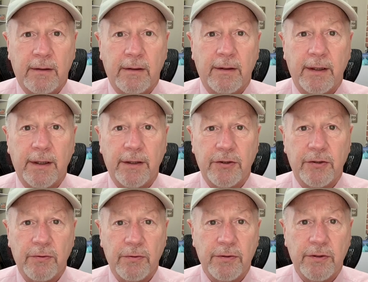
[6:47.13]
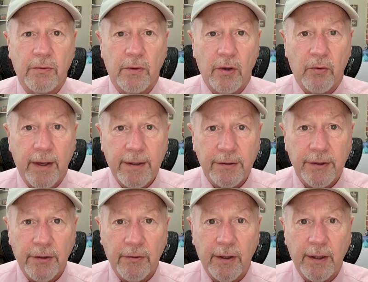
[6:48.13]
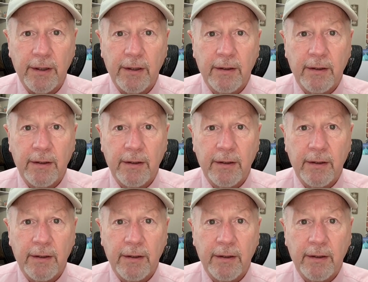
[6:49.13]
the issues to a greater degree